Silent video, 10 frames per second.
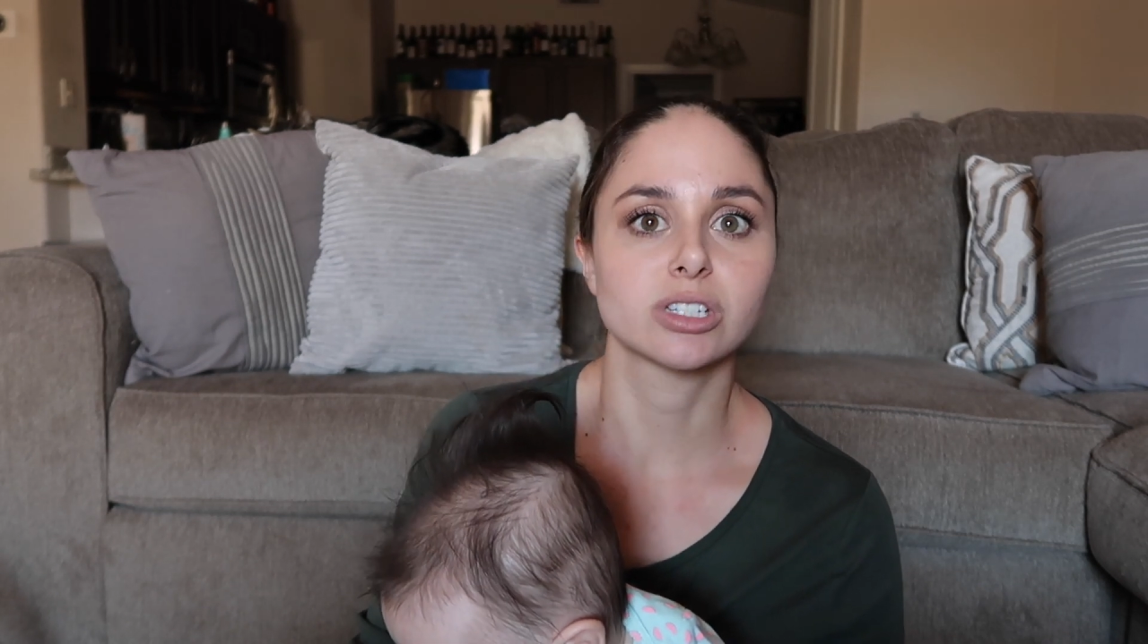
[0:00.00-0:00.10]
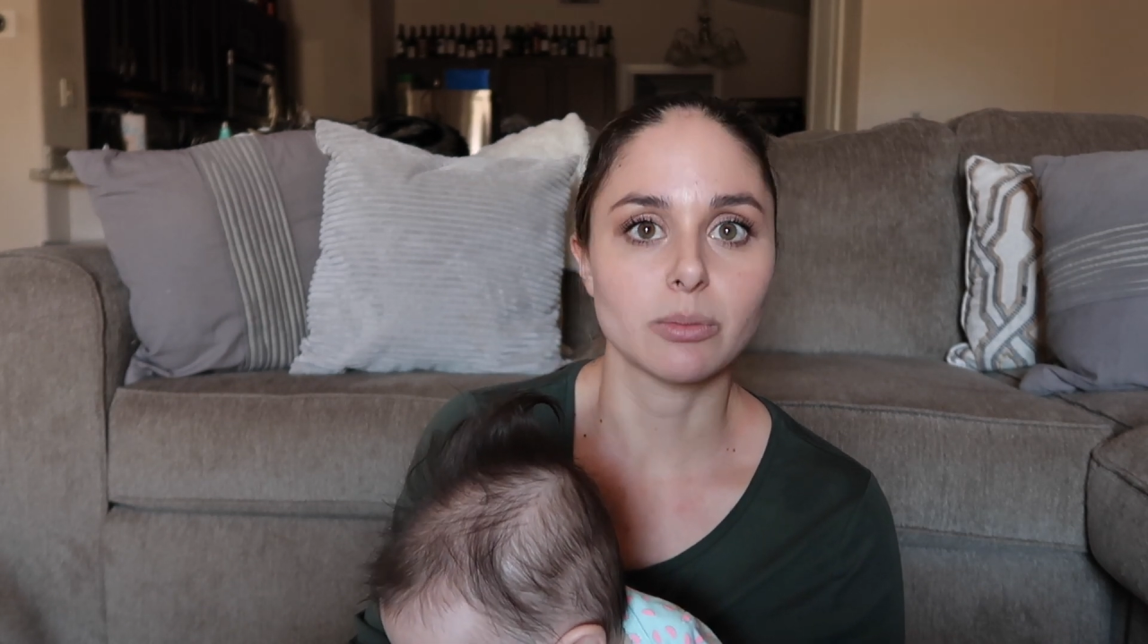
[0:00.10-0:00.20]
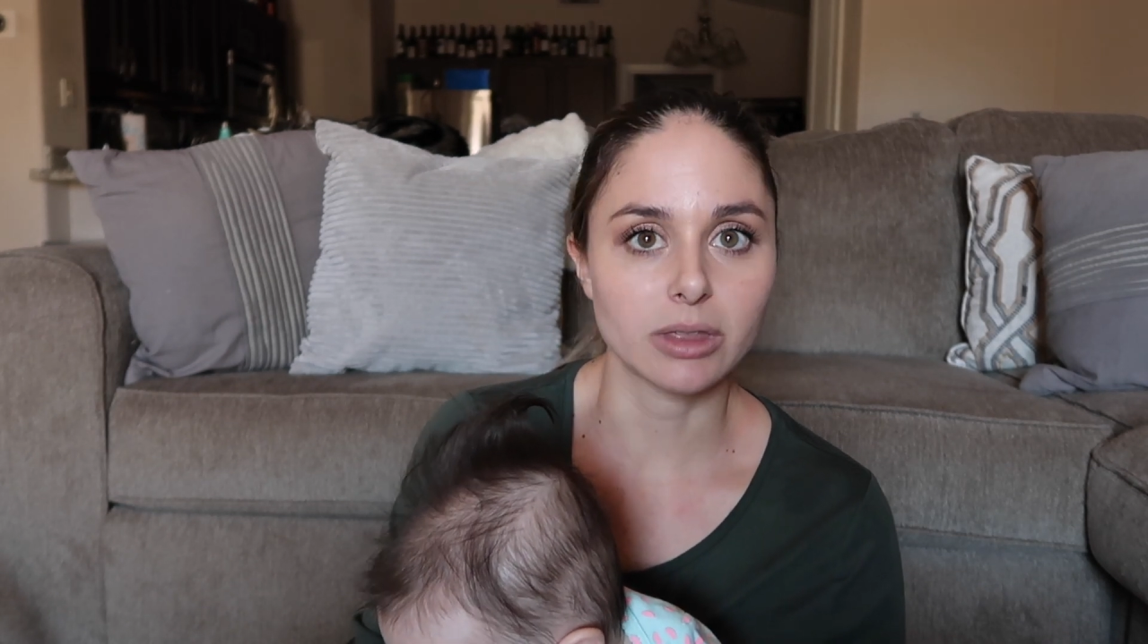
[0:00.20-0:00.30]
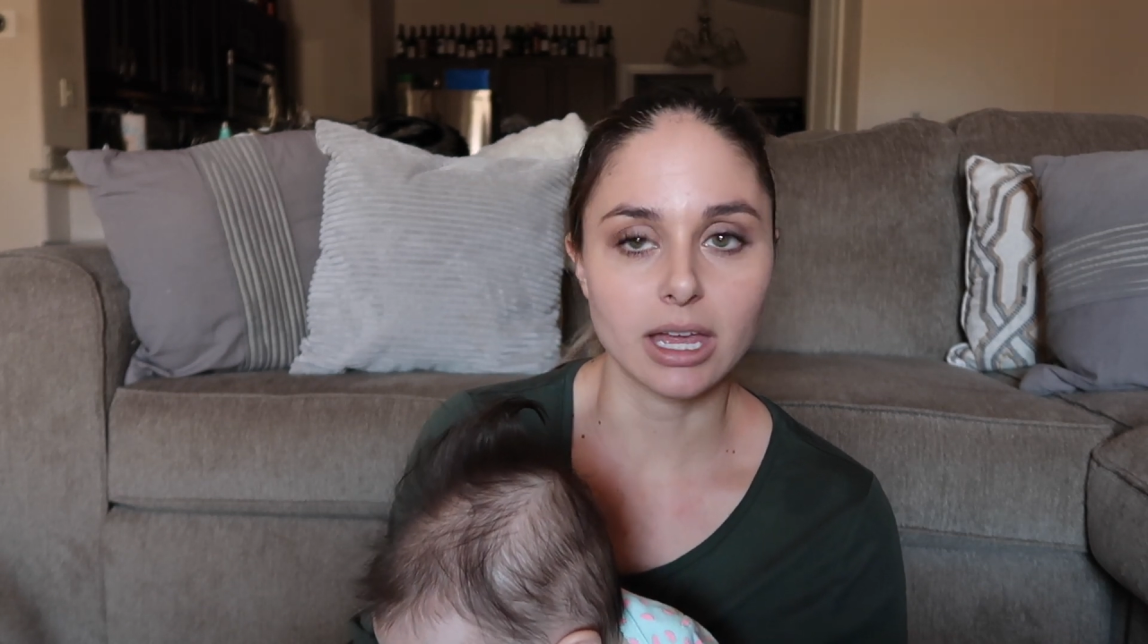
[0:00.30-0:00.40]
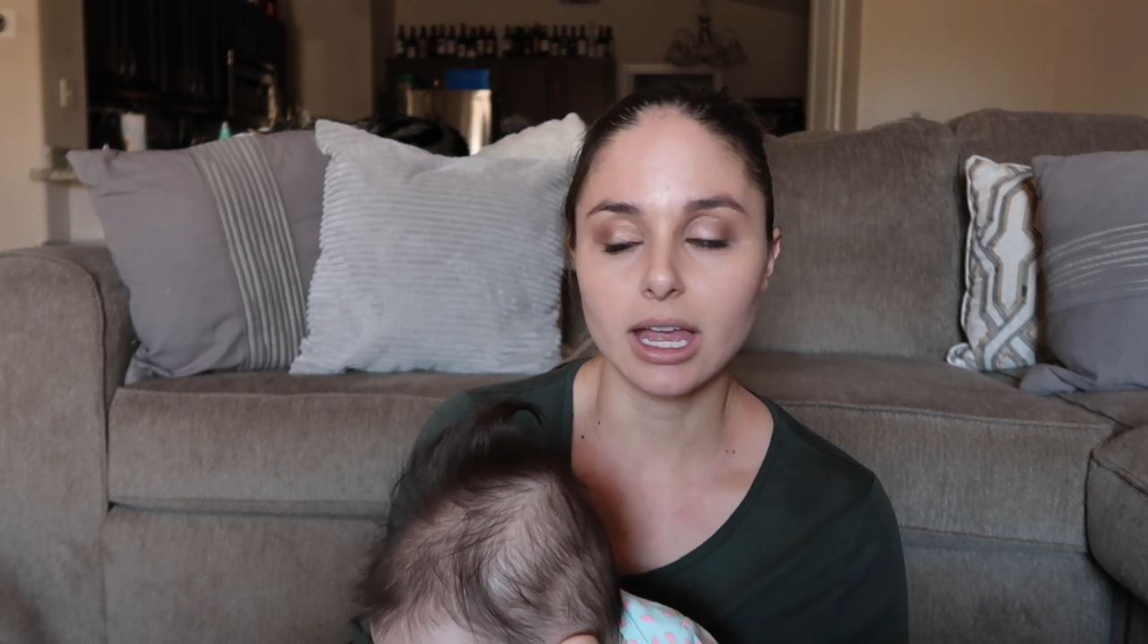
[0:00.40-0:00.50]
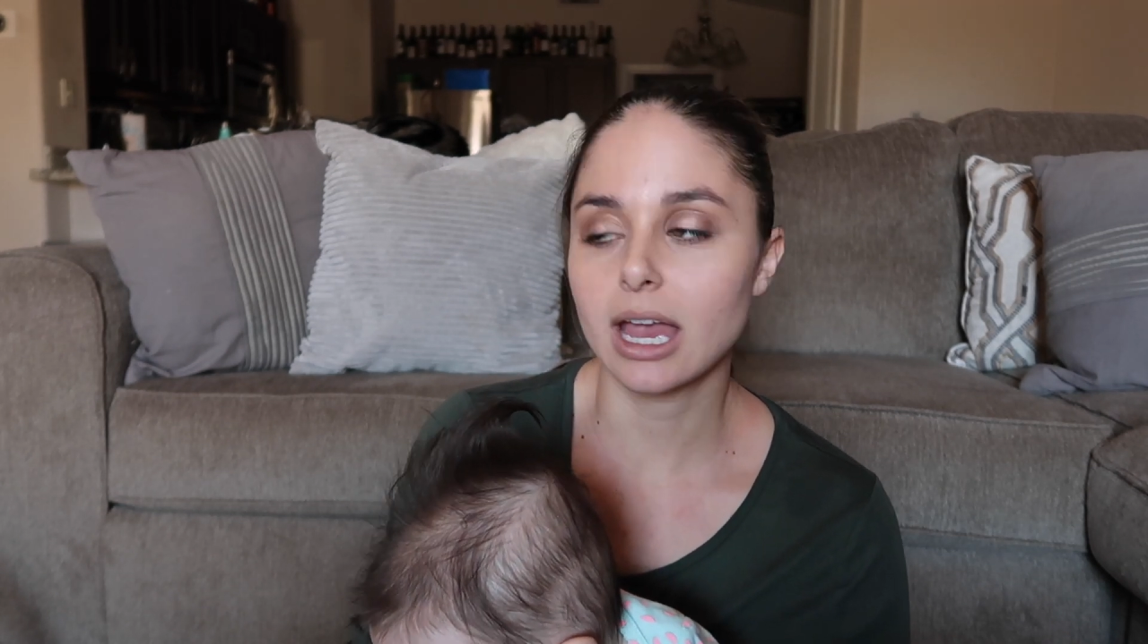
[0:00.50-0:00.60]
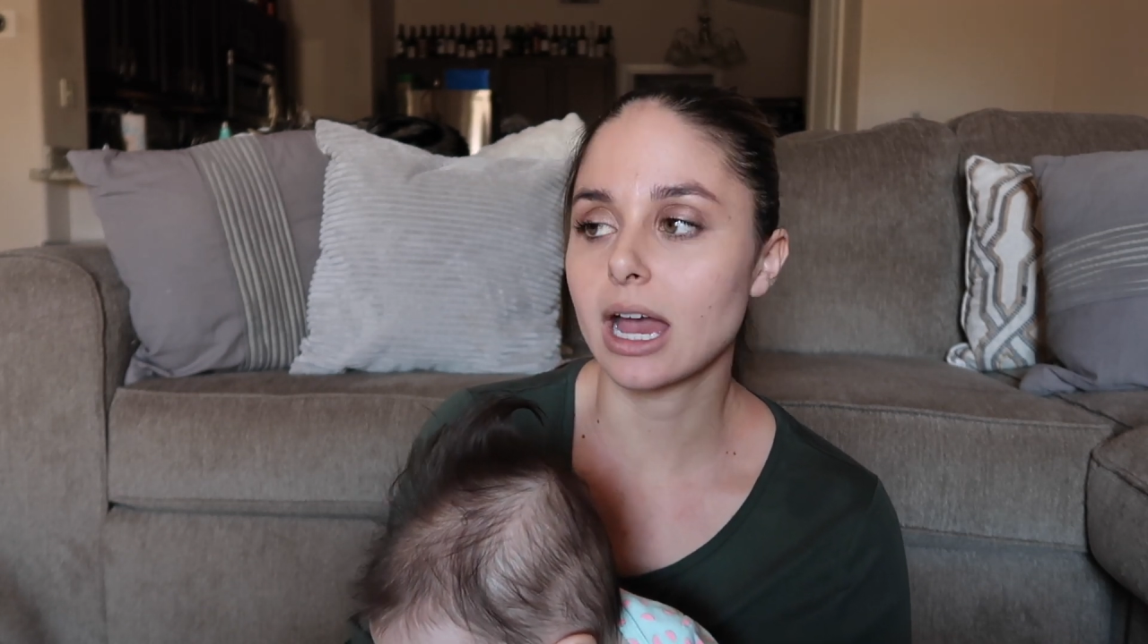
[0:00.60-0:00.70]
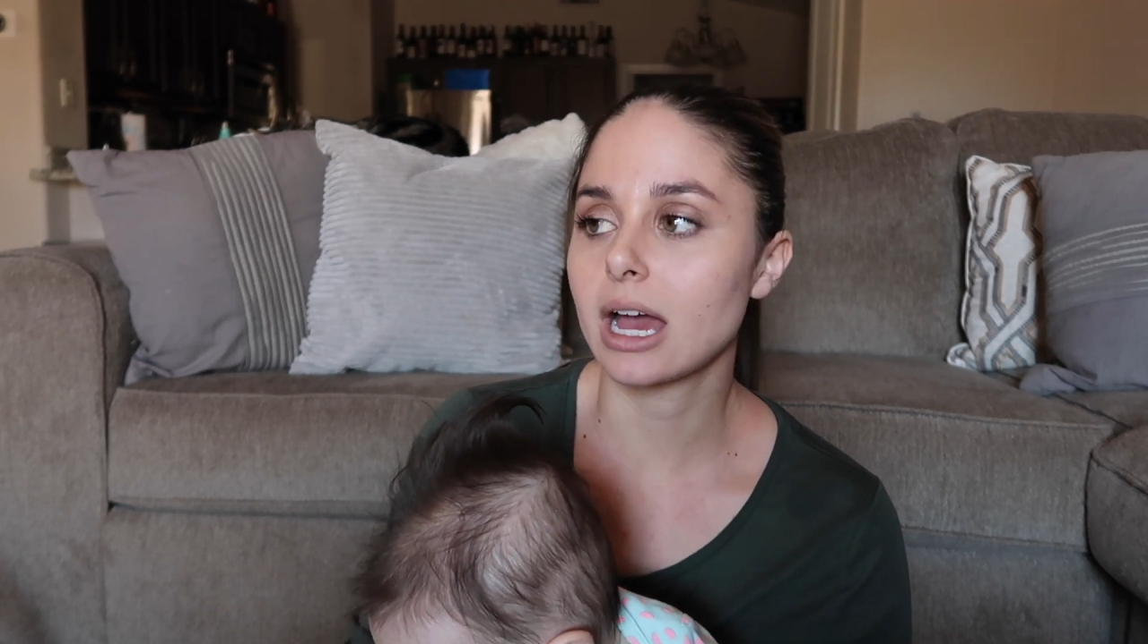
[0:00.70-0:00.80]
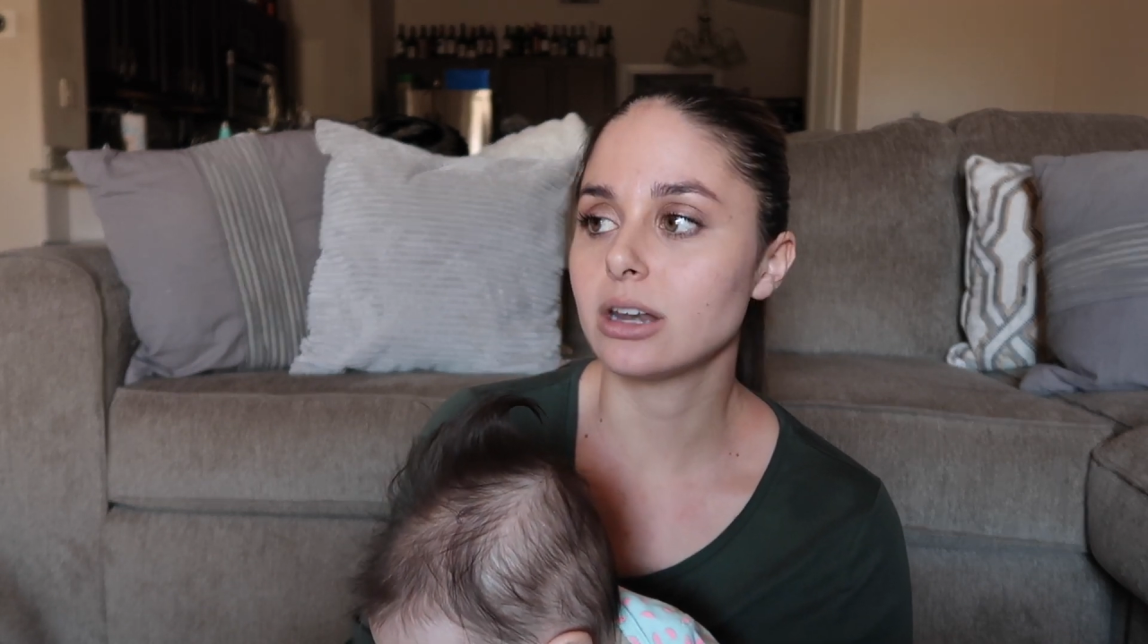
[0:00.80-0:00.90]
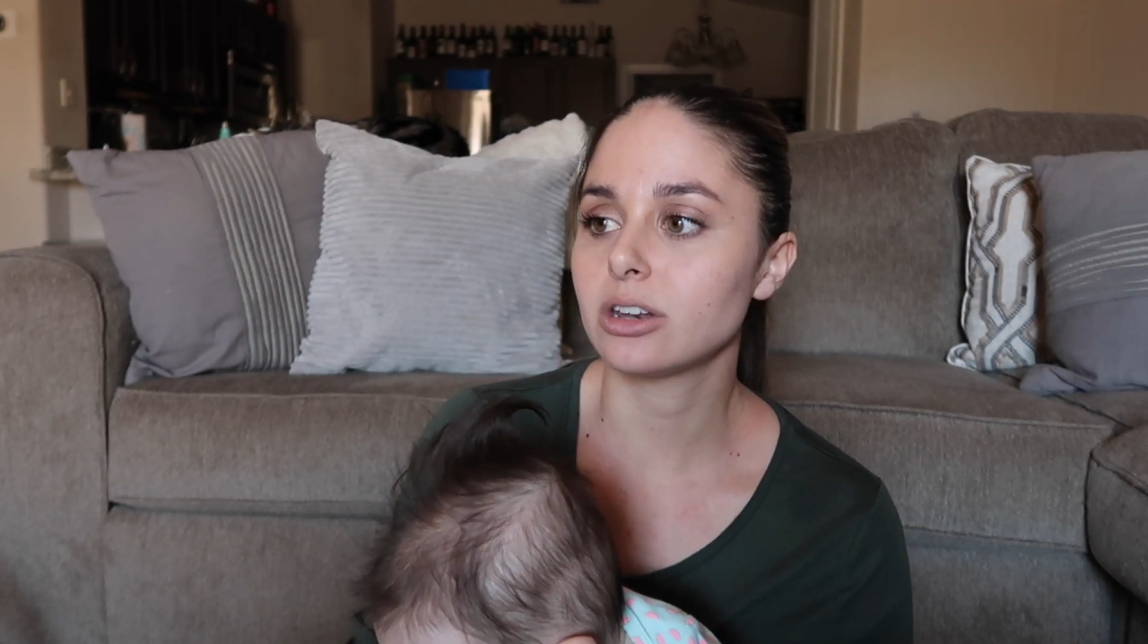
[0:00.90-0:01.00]
something,
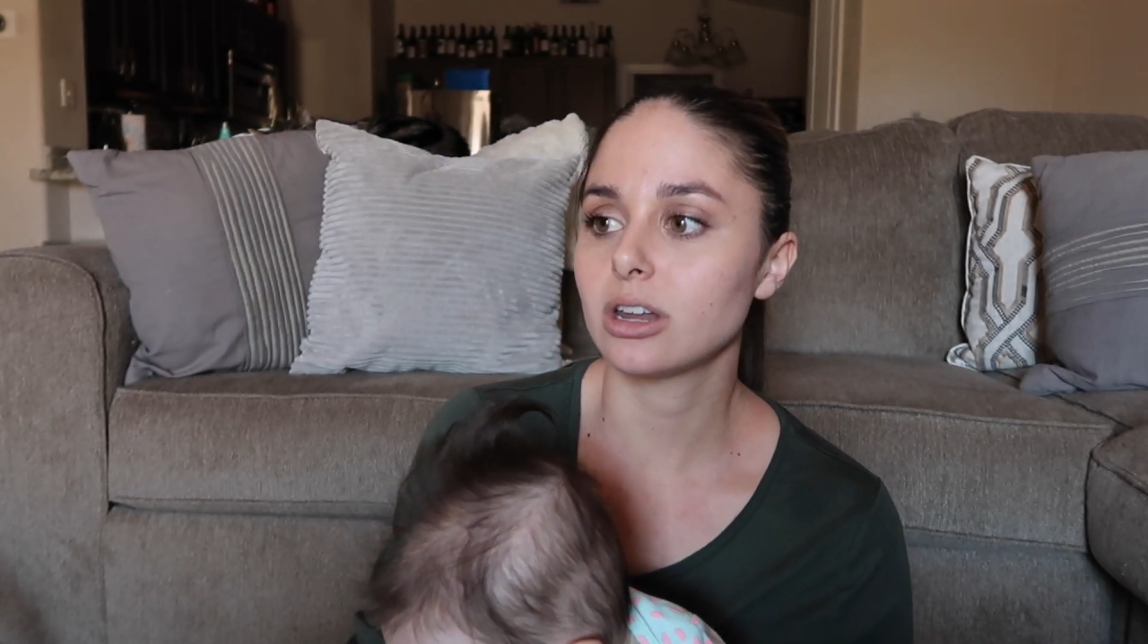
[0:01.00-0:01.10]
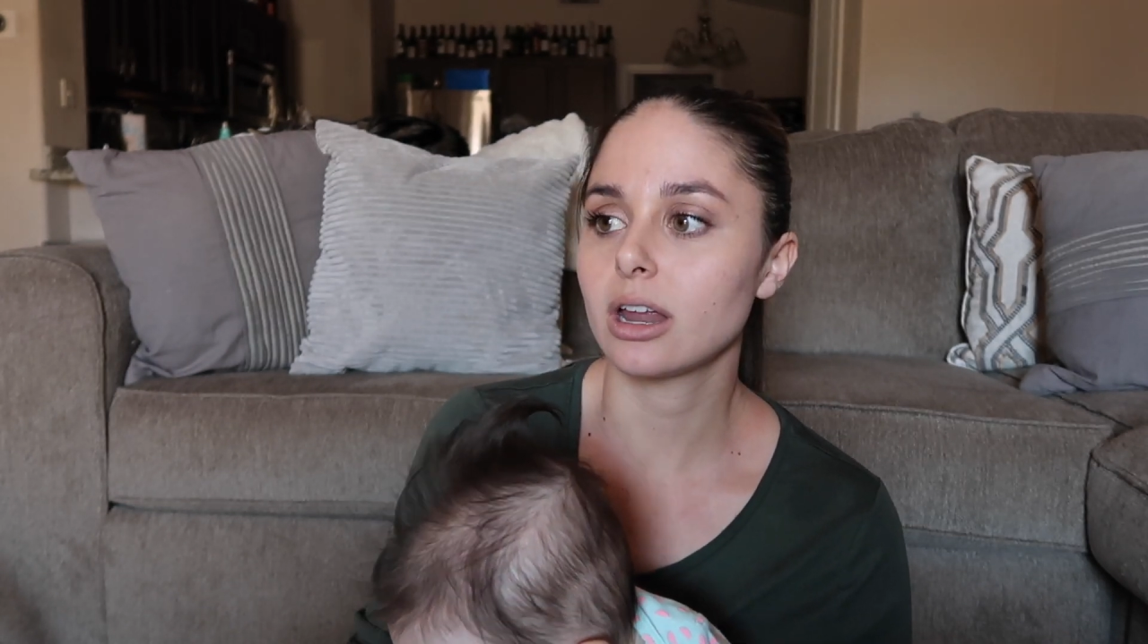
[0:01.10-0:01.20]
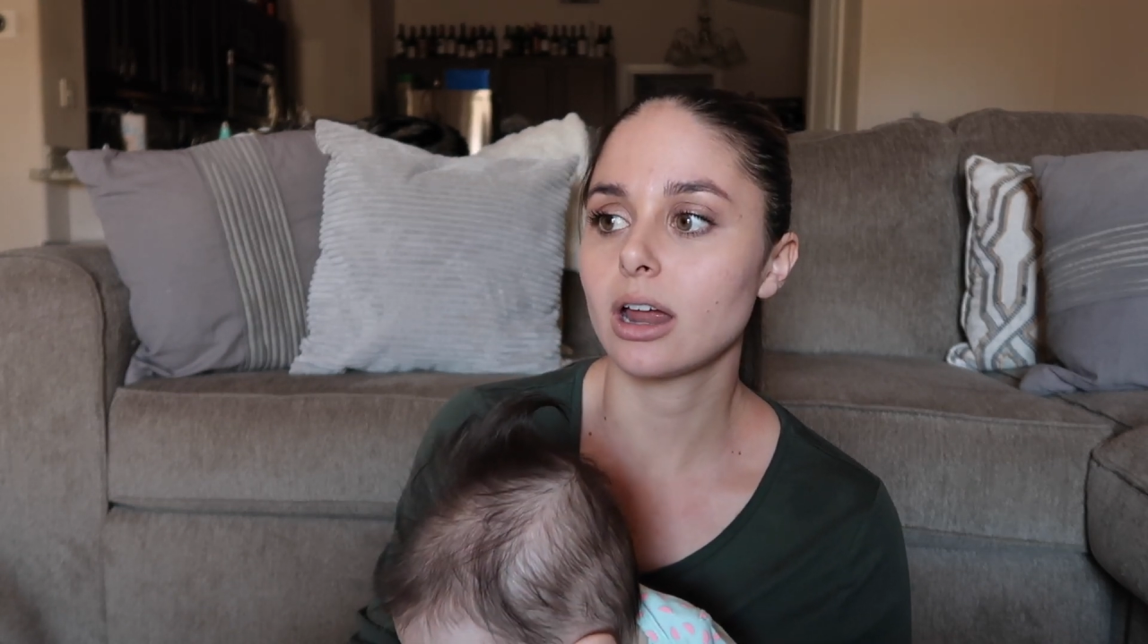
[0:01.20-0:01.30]
and